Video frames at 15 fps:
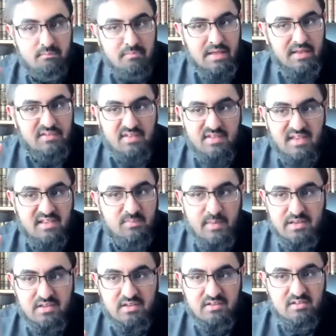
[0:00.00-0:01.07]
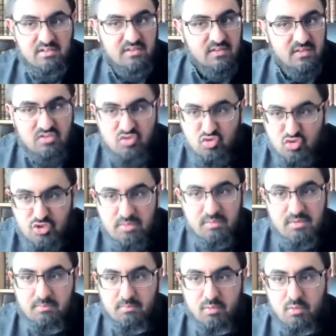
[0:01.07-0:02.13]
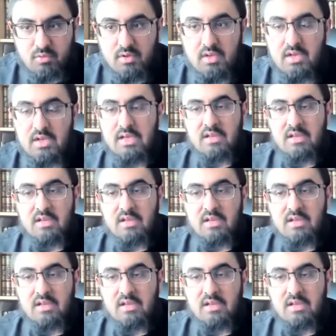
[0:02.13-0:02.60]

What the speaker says: Managing expectations is extremely important.